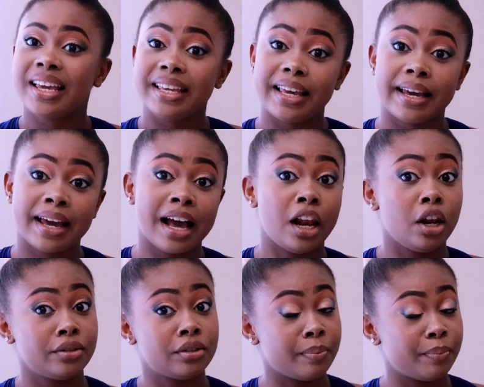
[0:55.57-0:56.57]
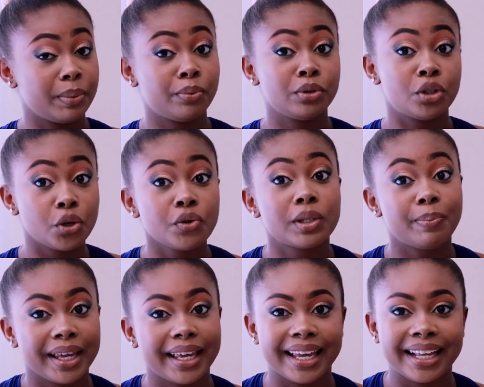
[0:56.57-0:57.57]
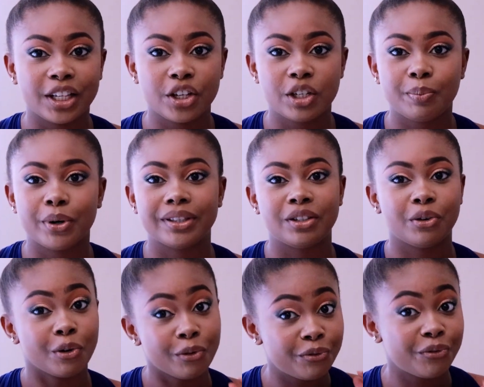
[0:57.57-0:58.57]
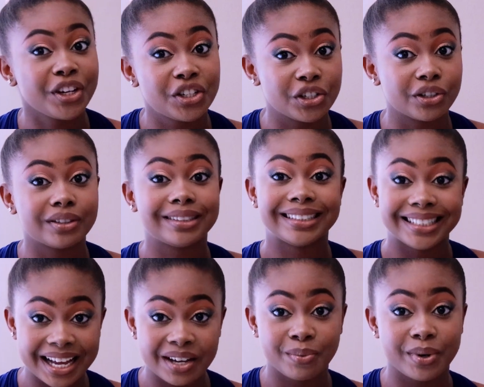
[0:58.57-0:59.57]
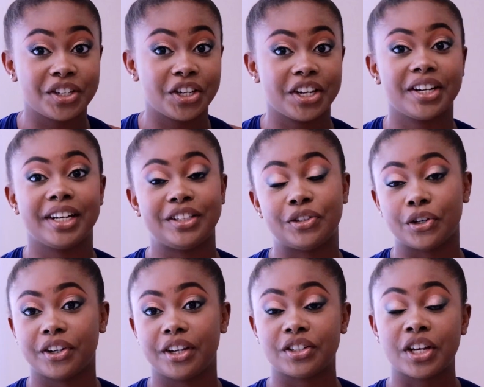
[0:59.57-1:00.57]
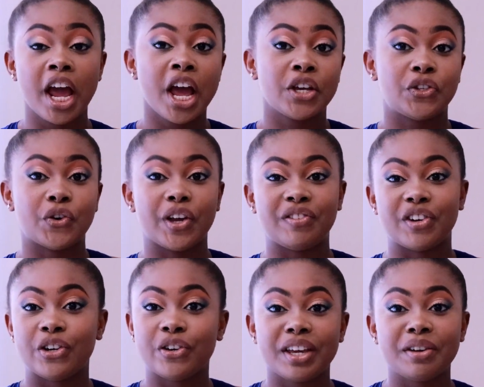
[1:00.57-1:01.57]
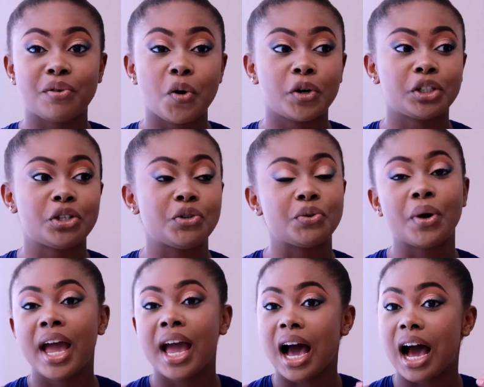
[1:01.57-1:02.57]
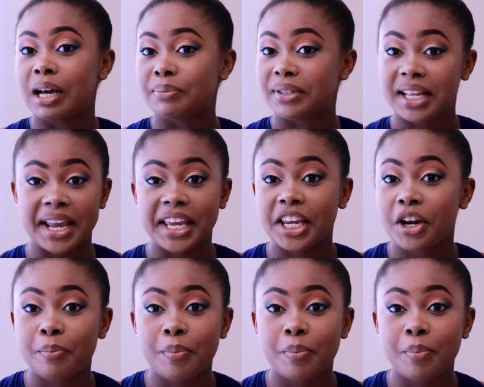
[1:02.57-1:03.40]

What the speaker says: Yeah, some people do speak English, but the official language here is Turkish. So if you're looking forward to staying here